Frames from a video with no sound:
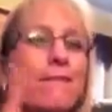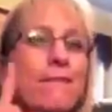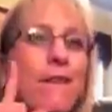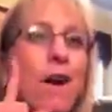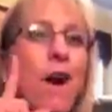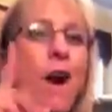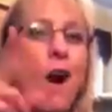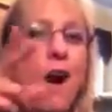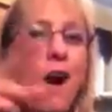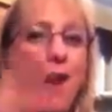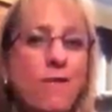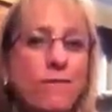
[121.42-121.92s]

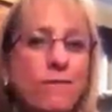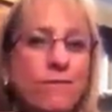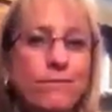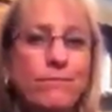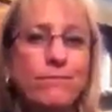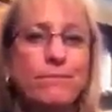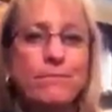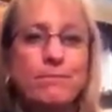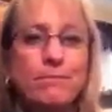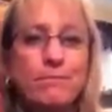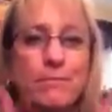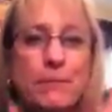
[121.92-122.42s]
Board
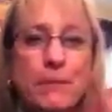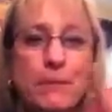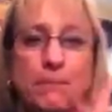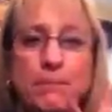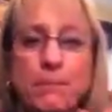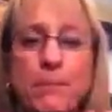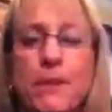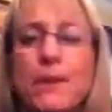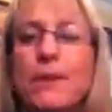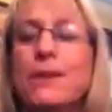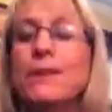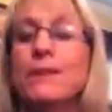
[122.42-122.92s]

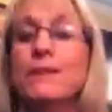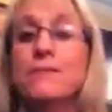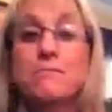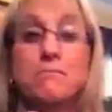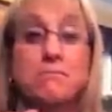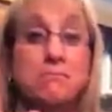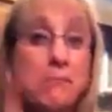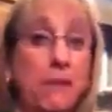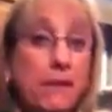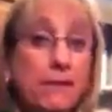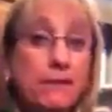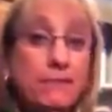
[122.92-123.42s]
consists of
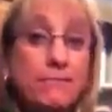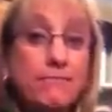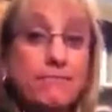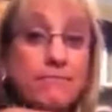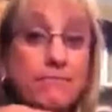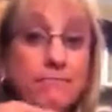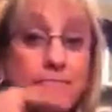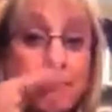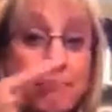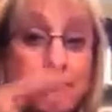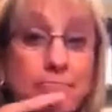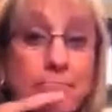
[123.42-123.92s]
deaf,